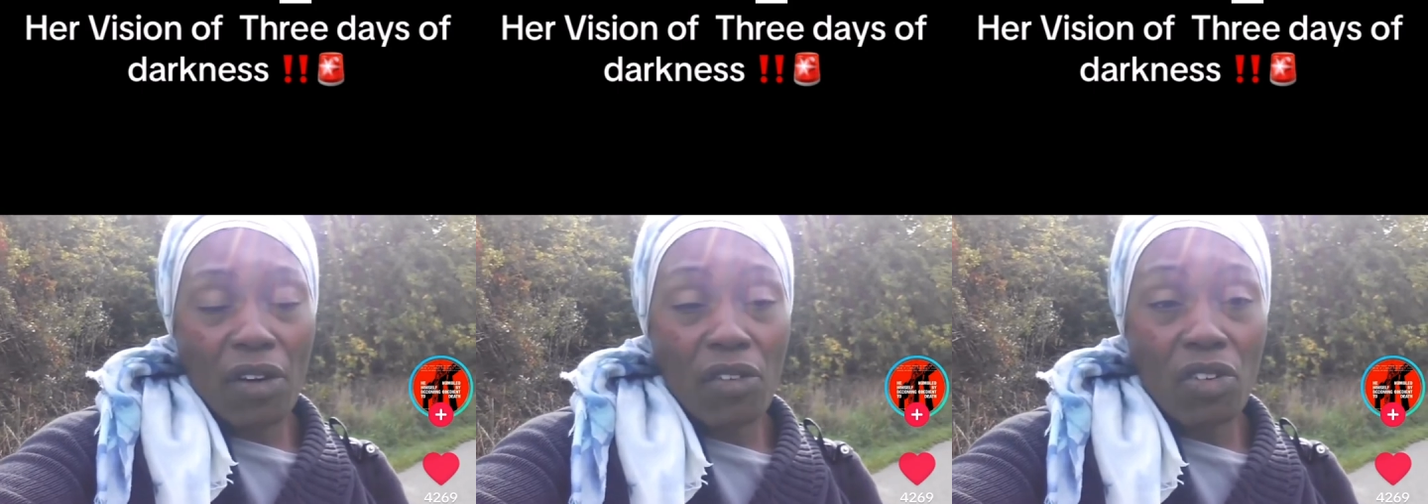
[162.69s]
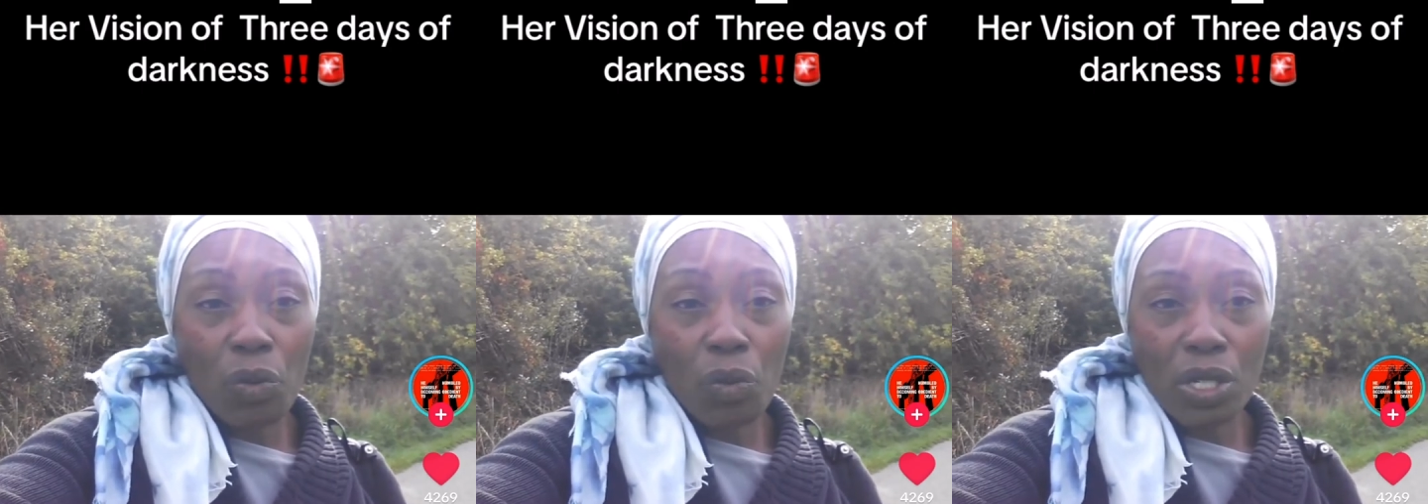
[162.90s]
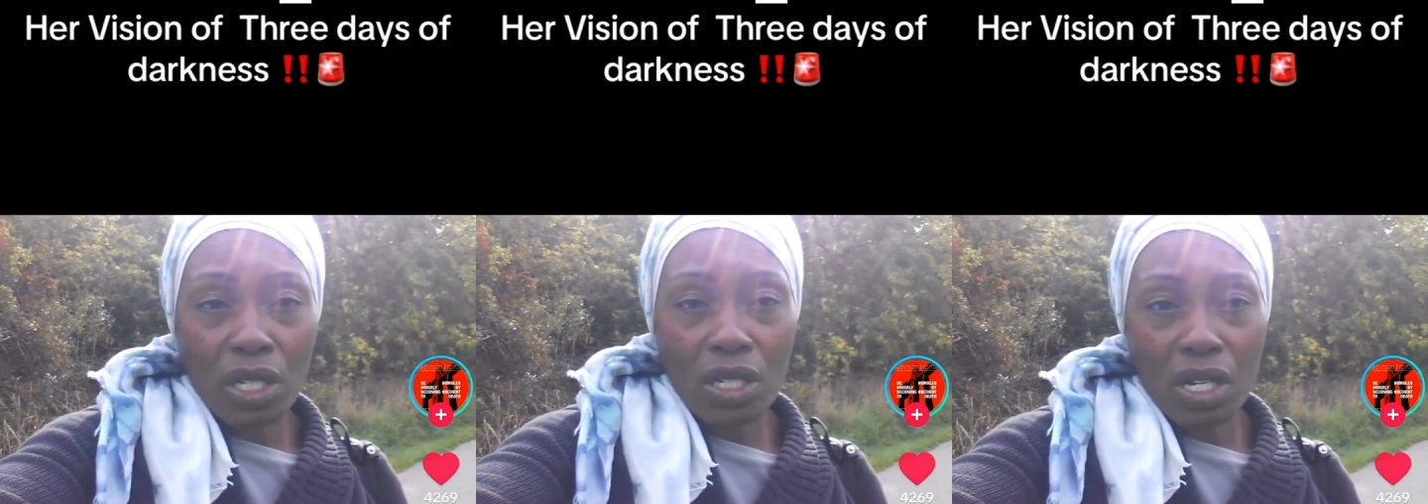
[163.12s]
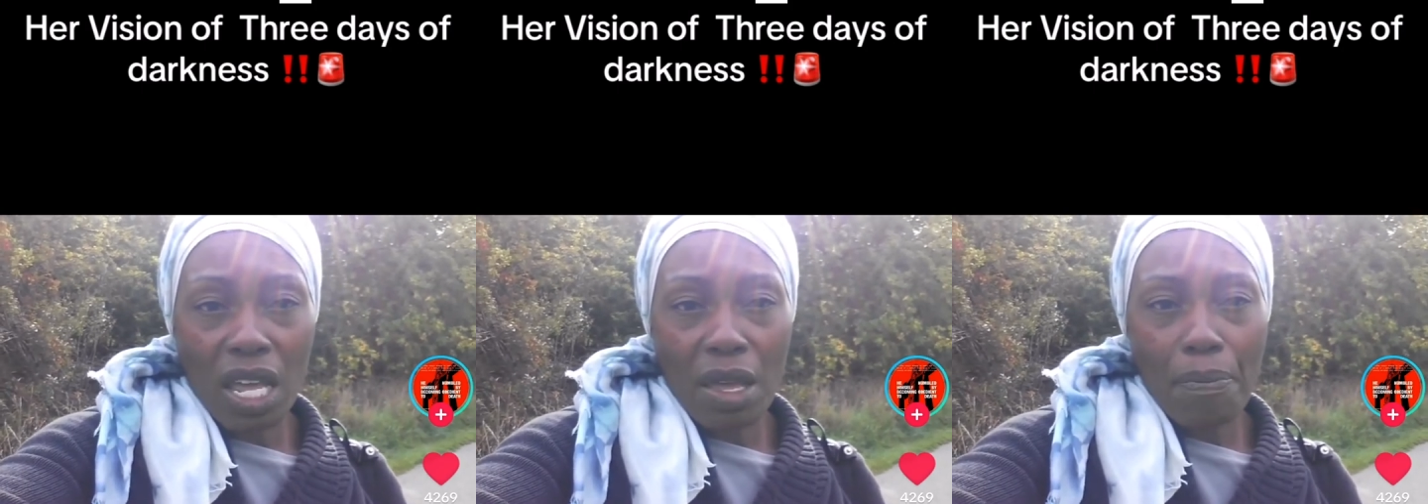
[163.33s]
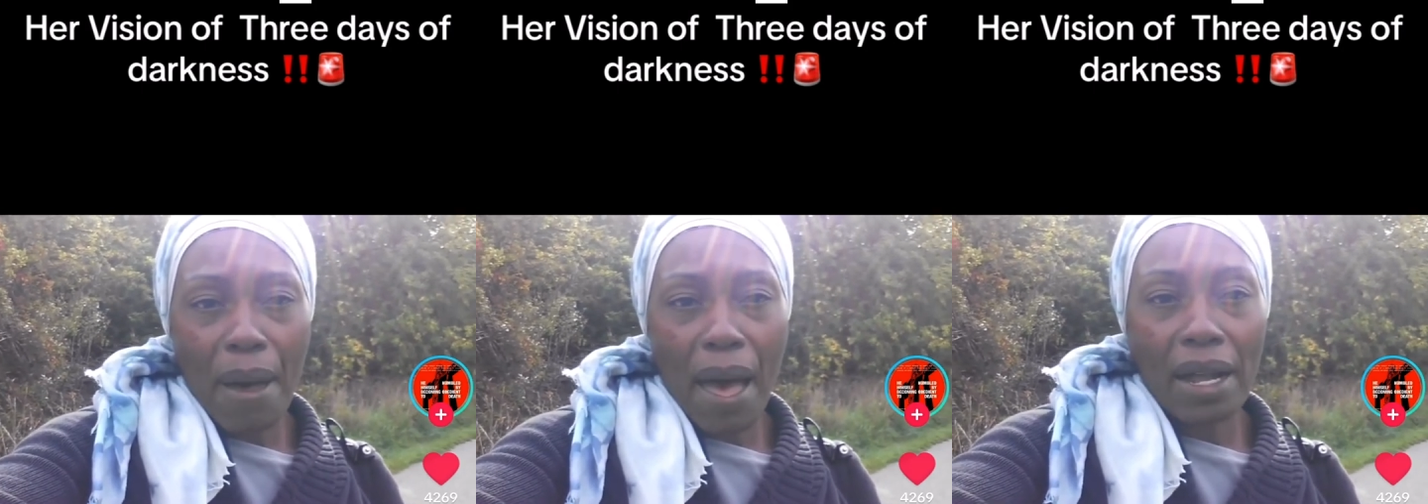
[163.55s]
It's going to
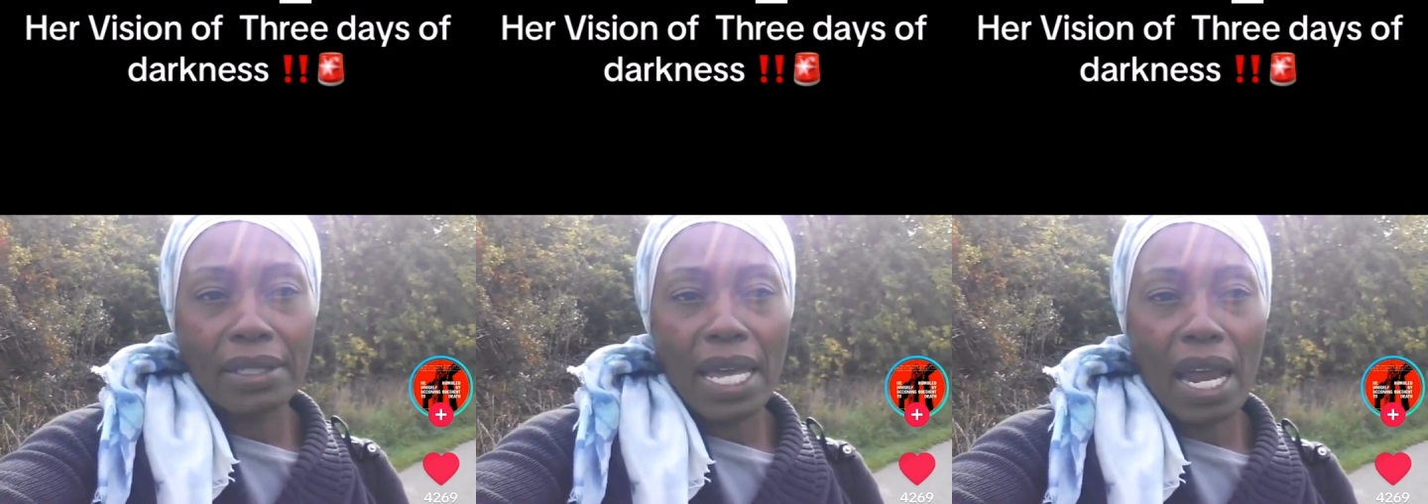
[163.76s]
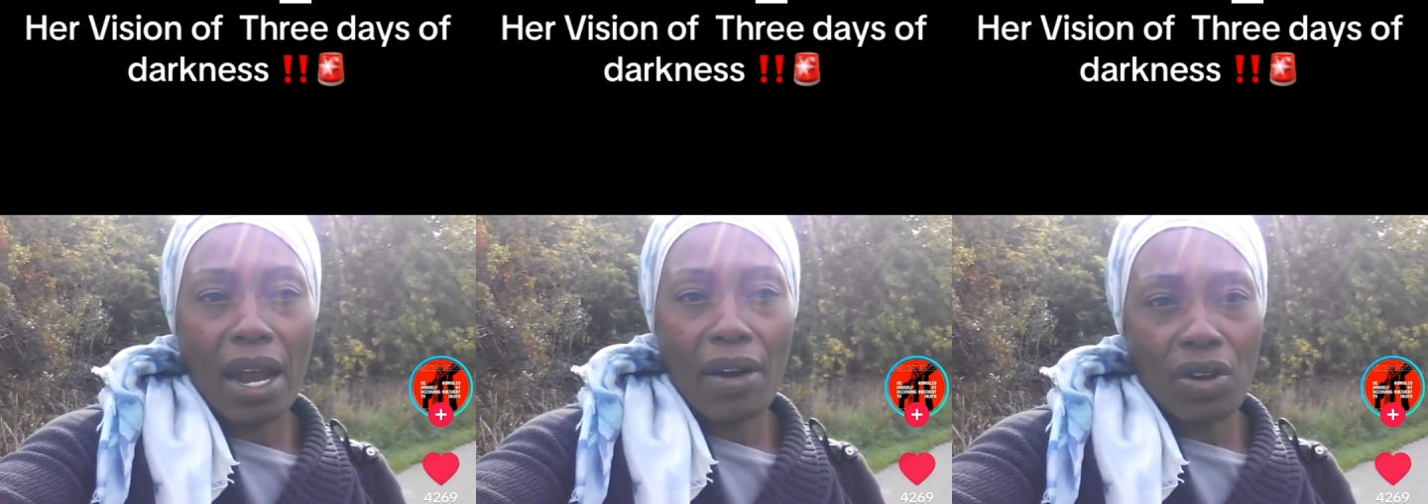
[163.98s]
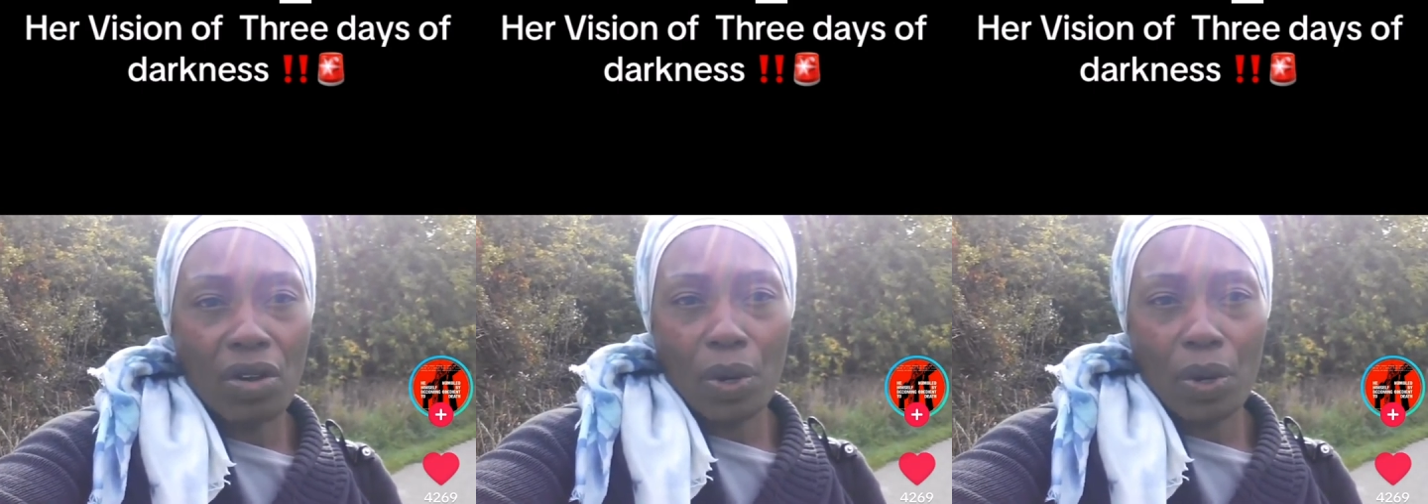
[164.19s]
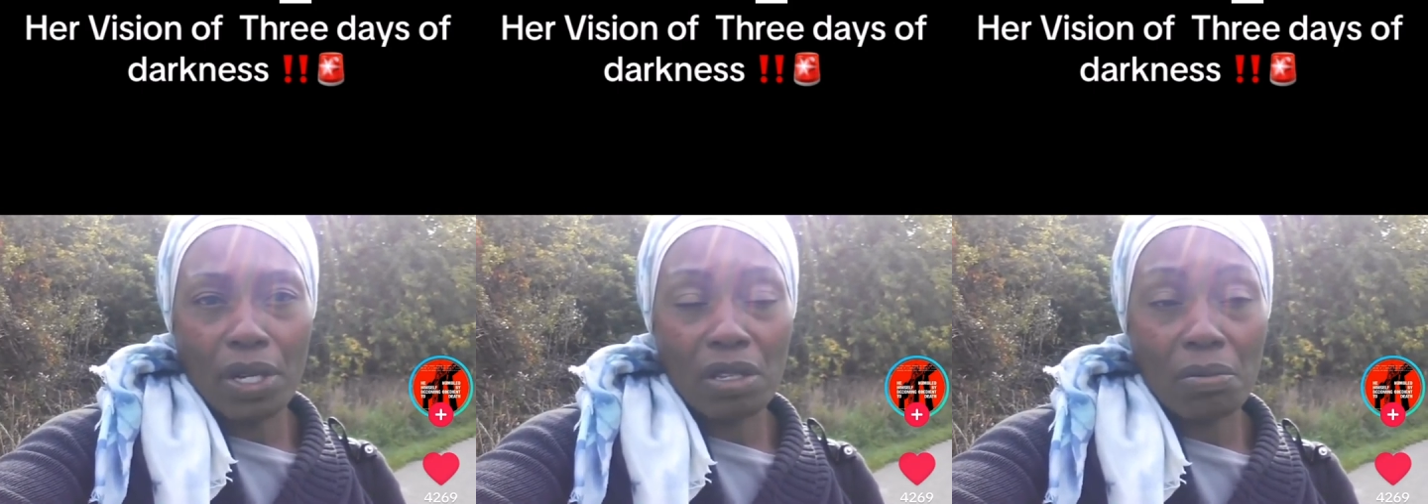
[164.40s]
impact everyone.